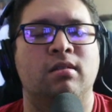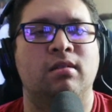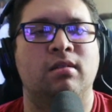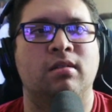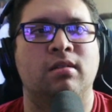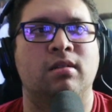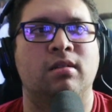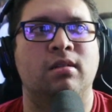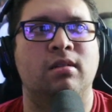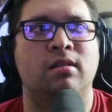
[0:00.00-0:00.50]

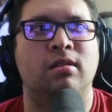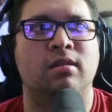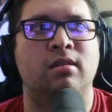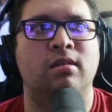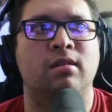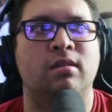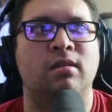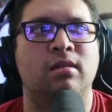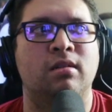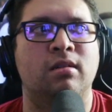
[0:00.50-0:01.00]

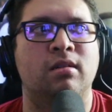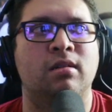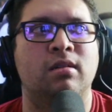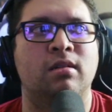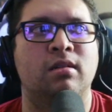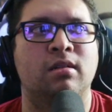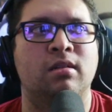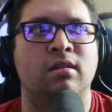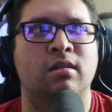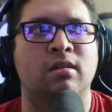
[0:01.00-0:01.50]

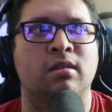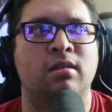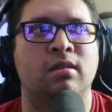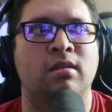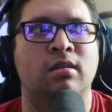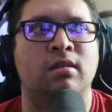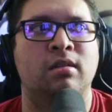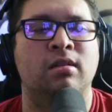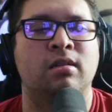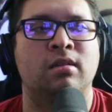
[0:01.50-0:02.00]

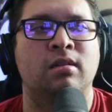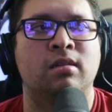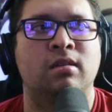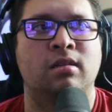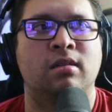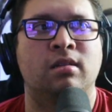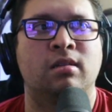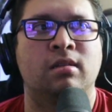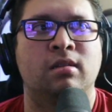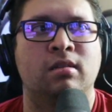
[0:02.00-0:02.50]

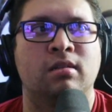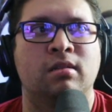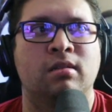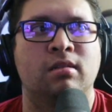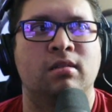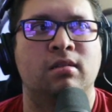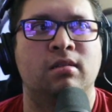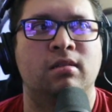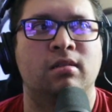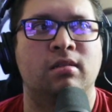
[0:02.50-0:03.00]

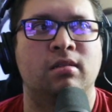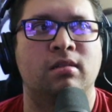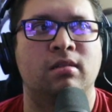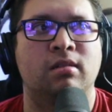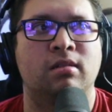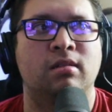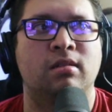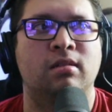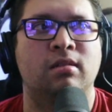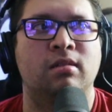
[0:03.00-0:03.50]

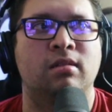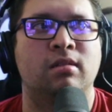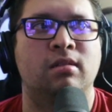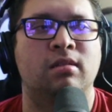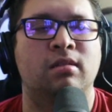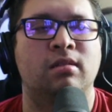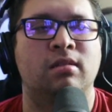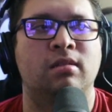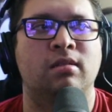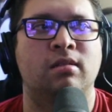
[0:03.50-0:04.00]

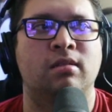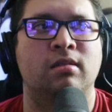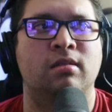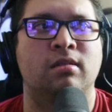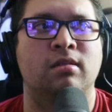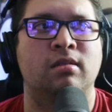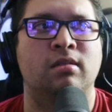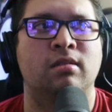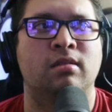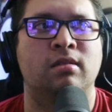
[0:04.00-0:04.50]

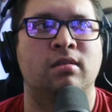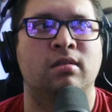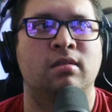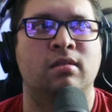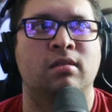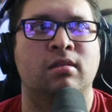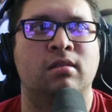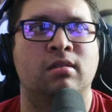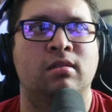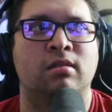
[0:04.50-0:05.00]

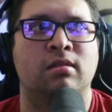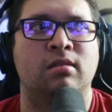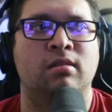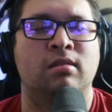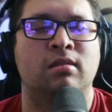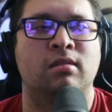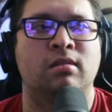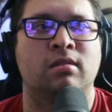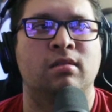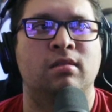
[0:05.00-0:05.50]

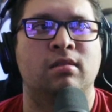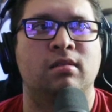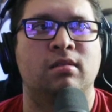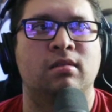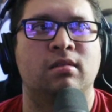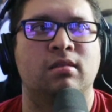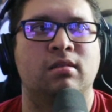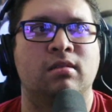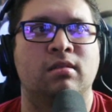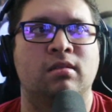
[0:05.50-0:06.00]

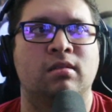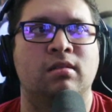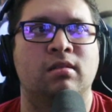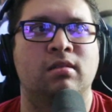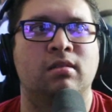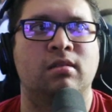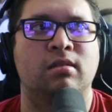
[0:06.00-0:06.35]
(silent)